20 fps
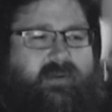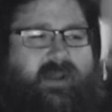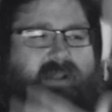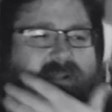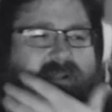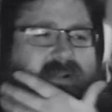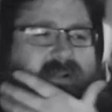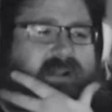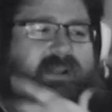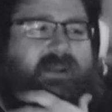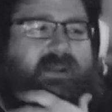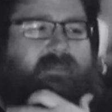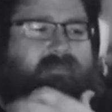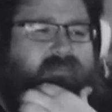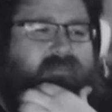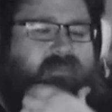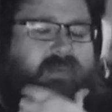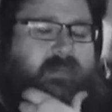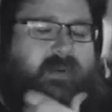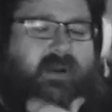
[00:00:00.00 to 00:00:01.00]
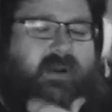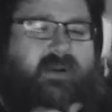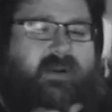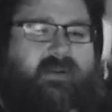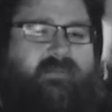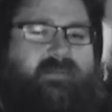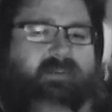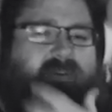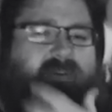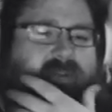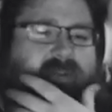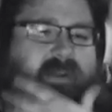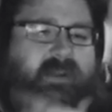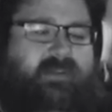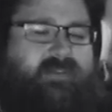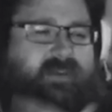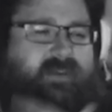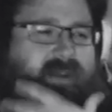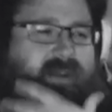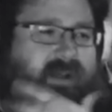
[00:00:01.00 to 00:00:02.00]
I look like I'm preparing for, like, a
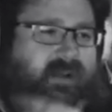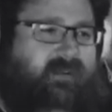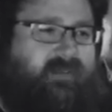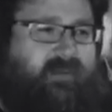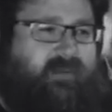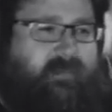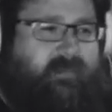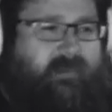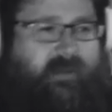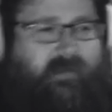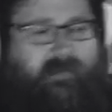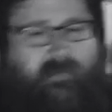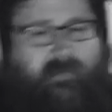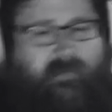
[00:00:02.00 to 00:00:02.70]
jihad or something.